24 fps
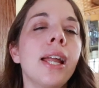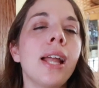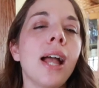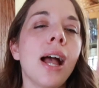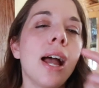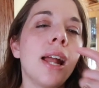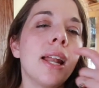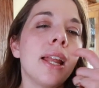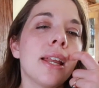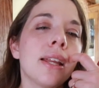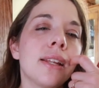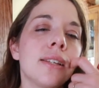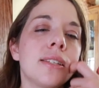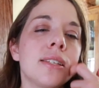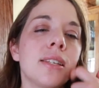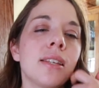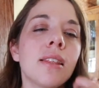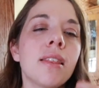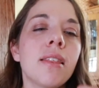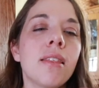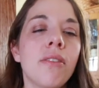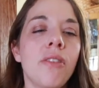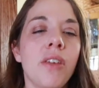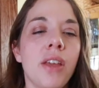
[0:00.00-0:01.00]
got into
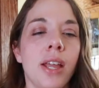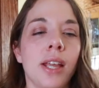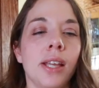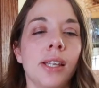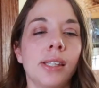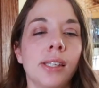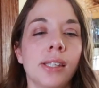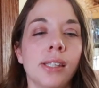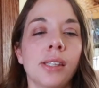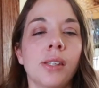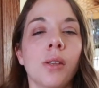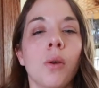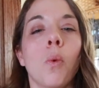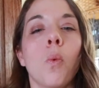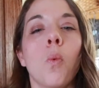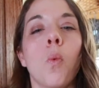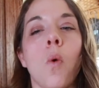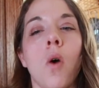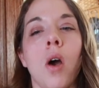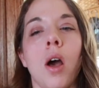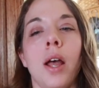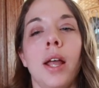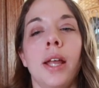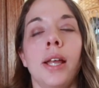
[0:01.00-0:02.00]
this
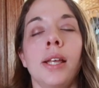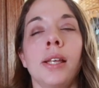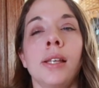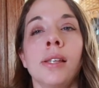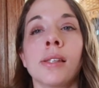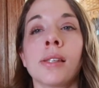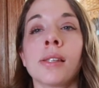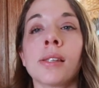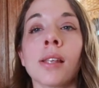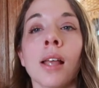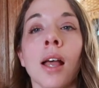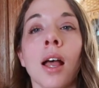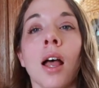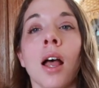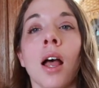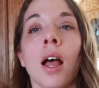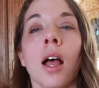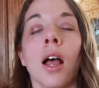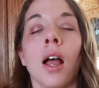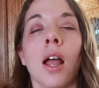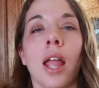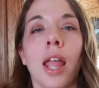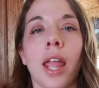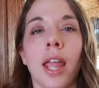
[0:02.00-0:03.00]
was
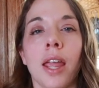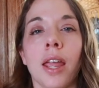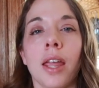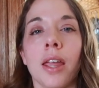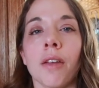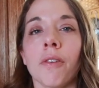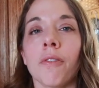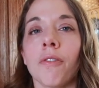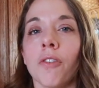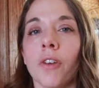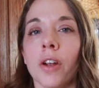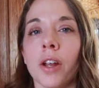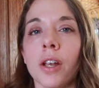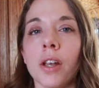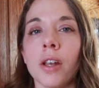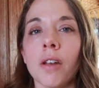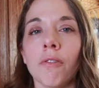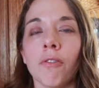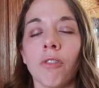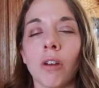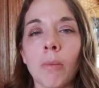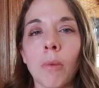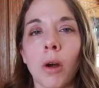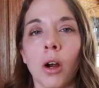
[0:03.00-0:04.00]
a friend
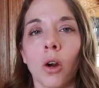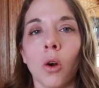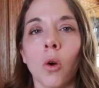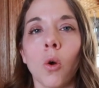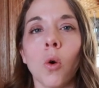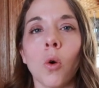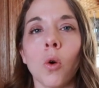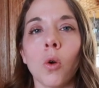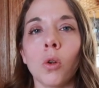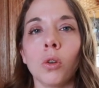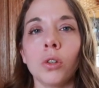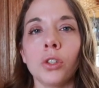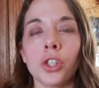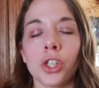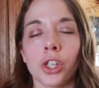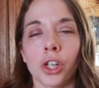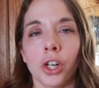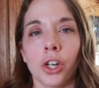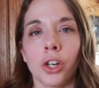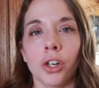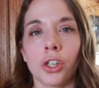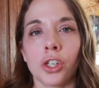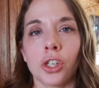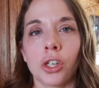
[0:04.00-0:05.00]
from our old
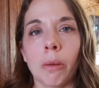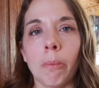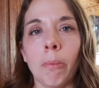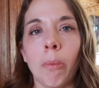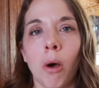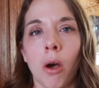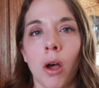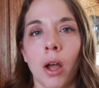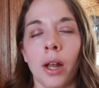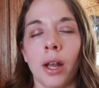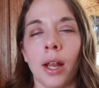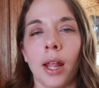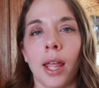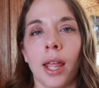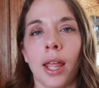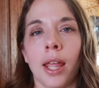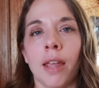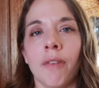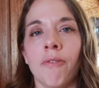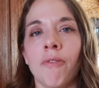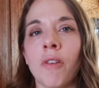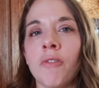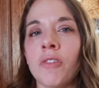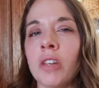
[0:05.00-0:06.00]
church bought
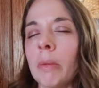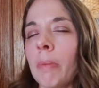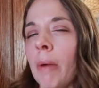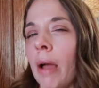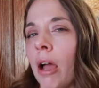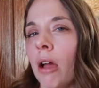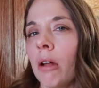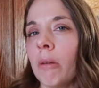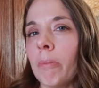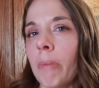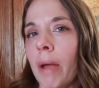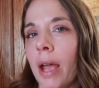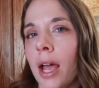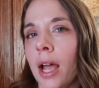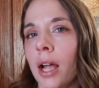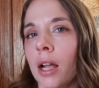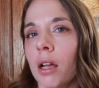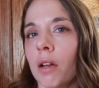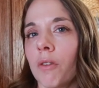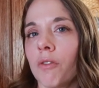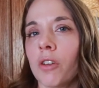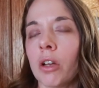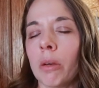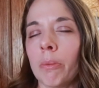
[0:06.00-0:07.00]
a 50 pound
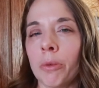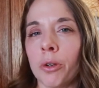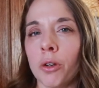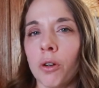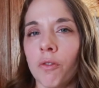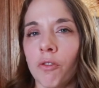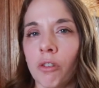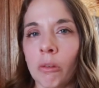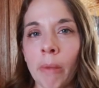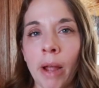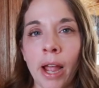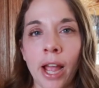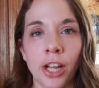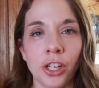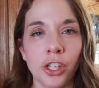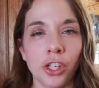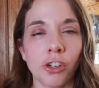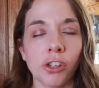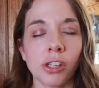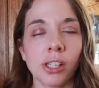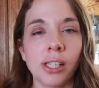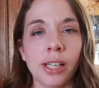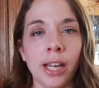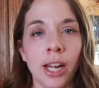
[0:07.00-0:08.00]
bag of kamut from
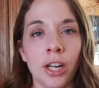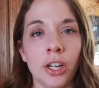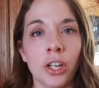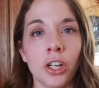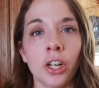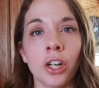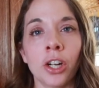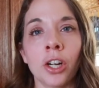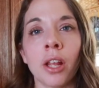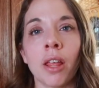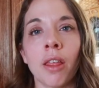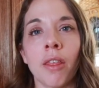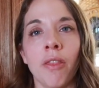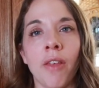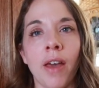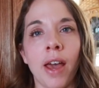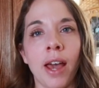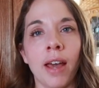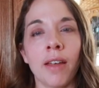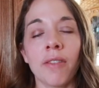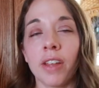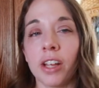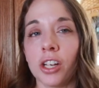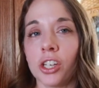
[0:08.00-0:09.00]
Azure Standard
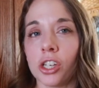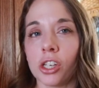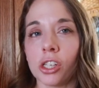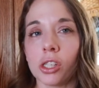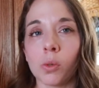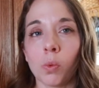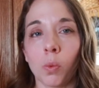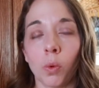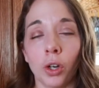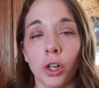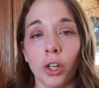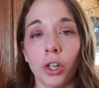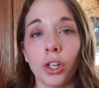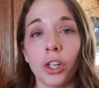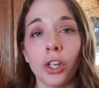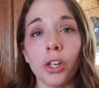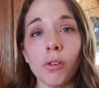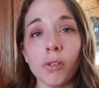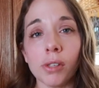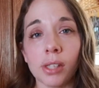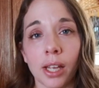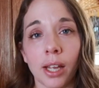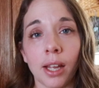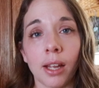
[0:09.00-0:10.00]
that they just weren't
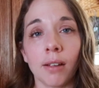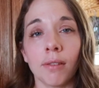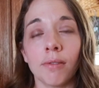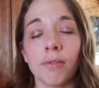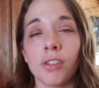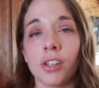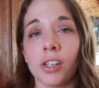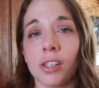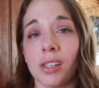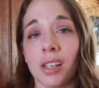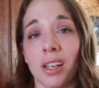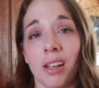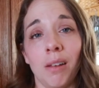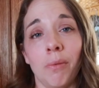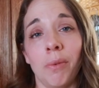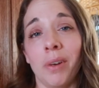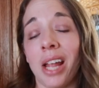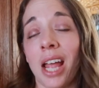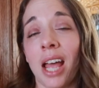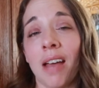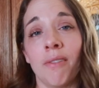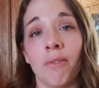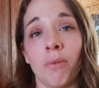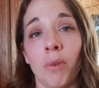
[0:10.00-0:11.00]
using. She said, we
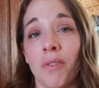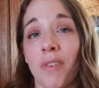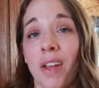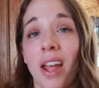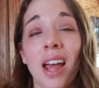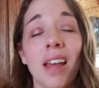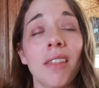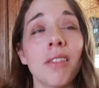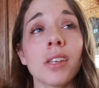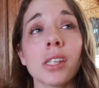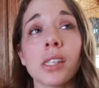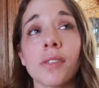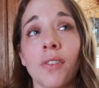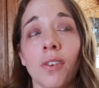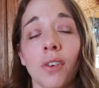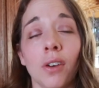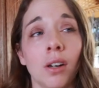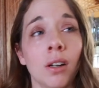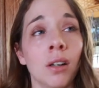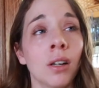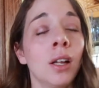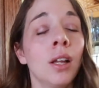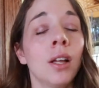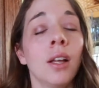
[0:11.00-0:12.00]
have, we've had this
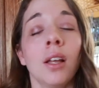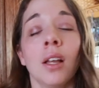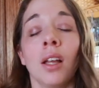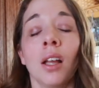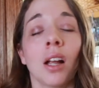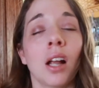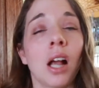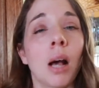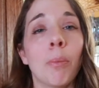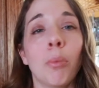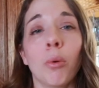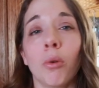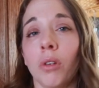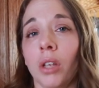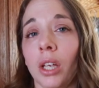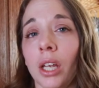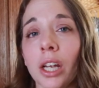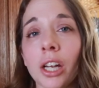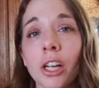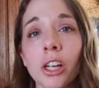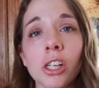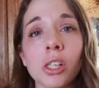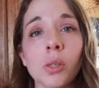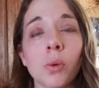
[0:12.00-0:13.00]
for a couple
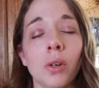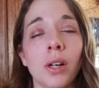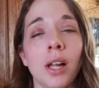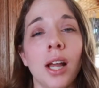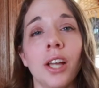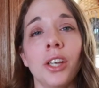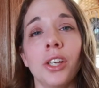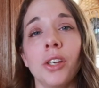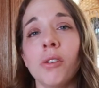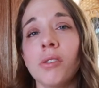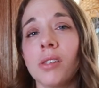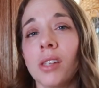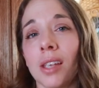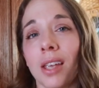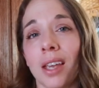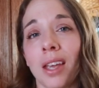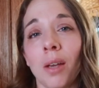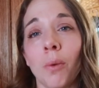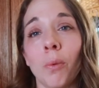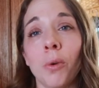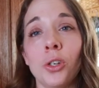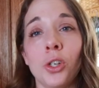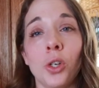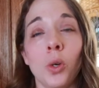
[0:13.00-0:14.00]
years, we're not using
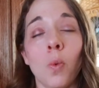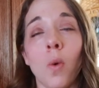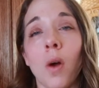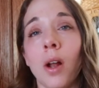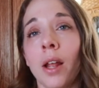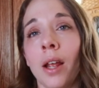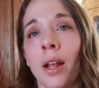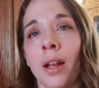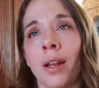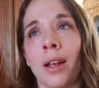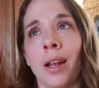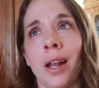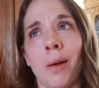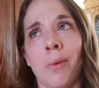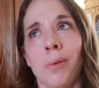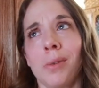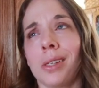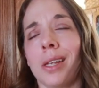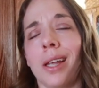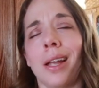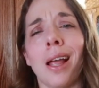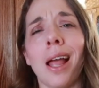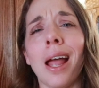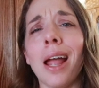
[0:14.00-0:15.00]
it, would you want it? And I
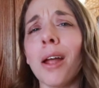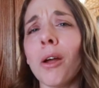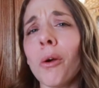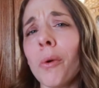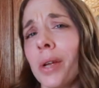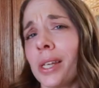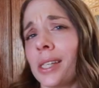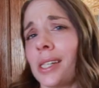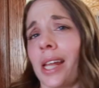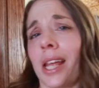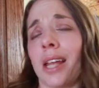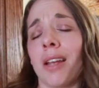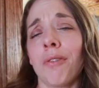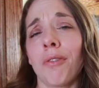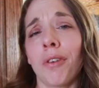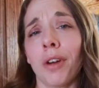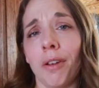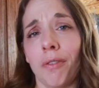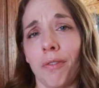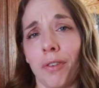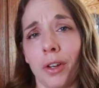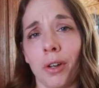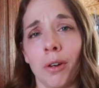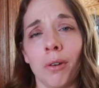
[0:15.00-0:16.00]
was like, I always take
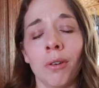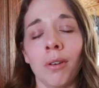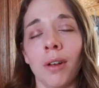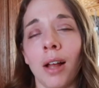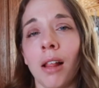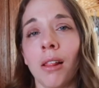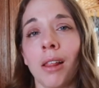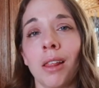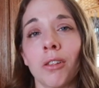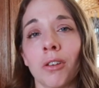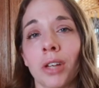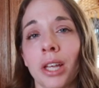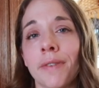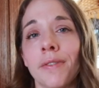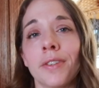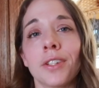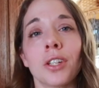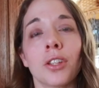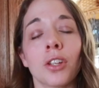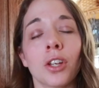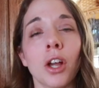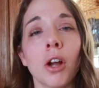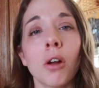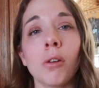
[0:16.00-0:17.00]
free food. I'll either give it
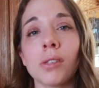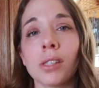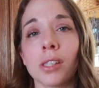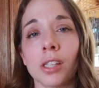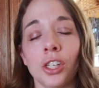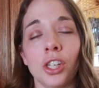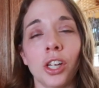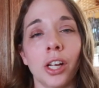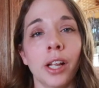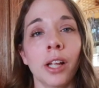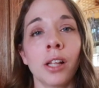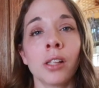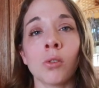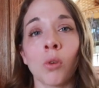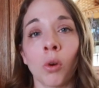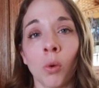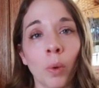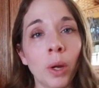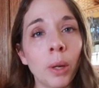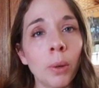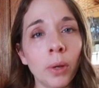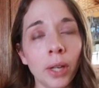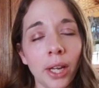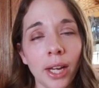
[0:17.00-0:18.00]
to the goats, the chickens, or
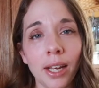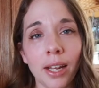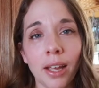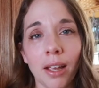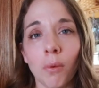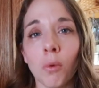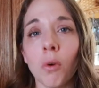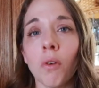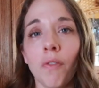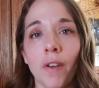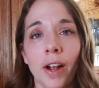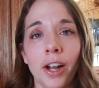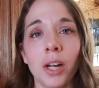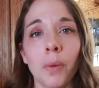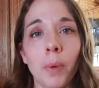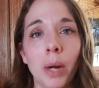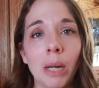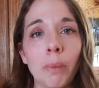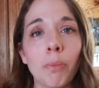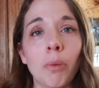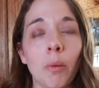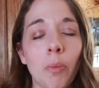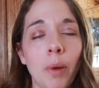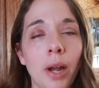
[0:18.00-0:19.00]
we will eat it, we'll find a way
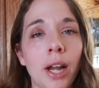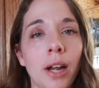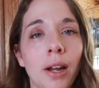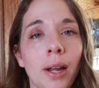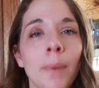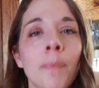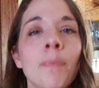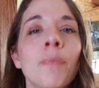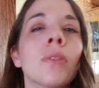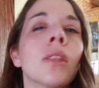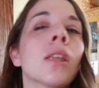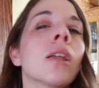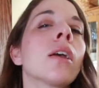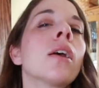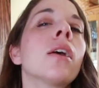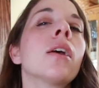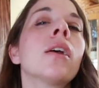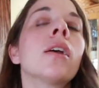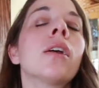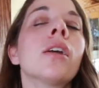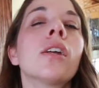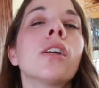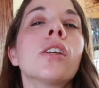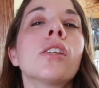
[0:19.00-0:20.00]
to prepare it.
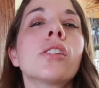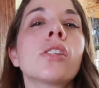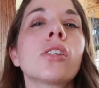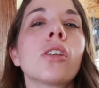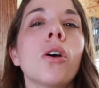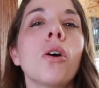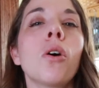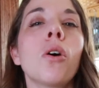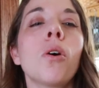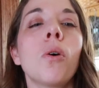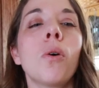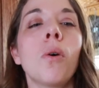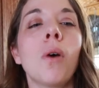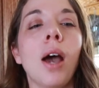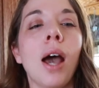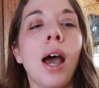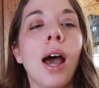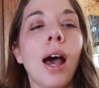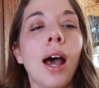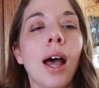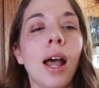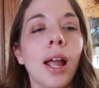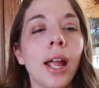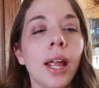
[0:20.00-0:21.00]
So
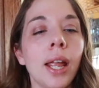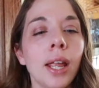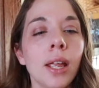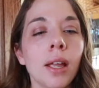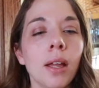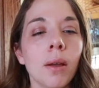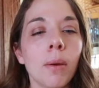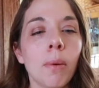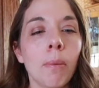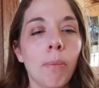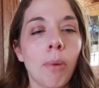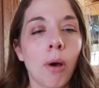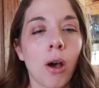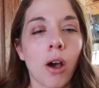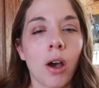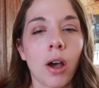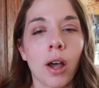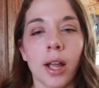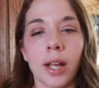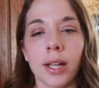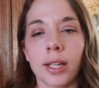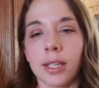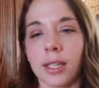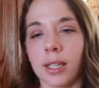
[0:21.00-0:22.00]
I
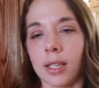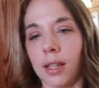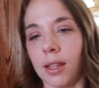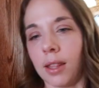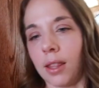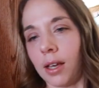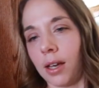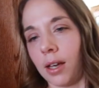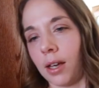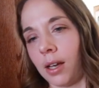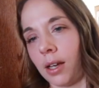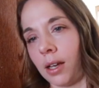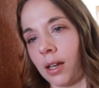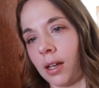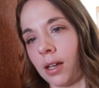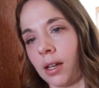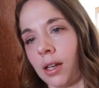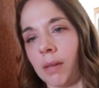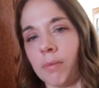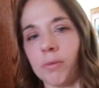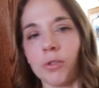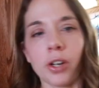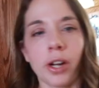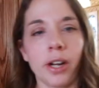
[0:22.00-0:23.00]
bought the,
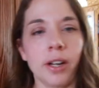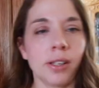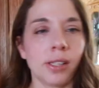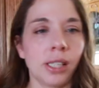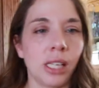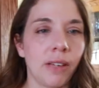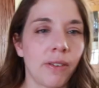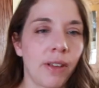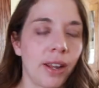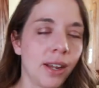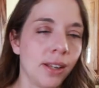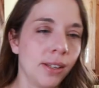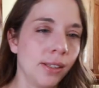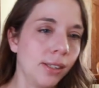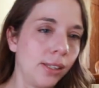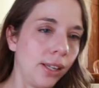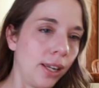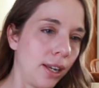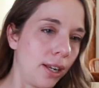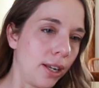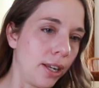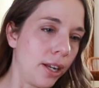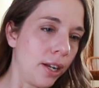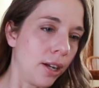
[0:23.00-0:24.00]
I'm trying to see if I can see
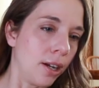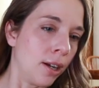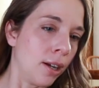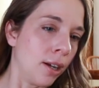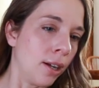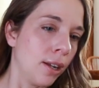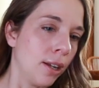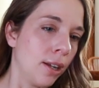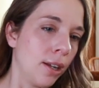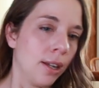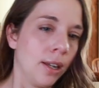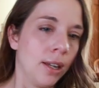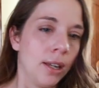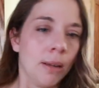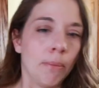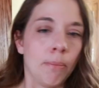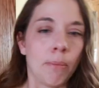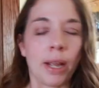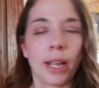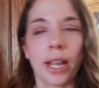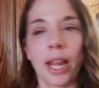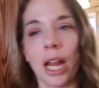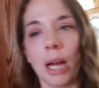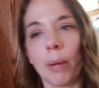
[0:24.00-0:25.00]
it here.
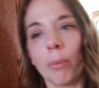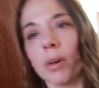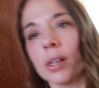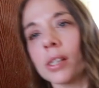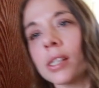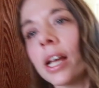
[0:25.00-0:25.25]
My camera is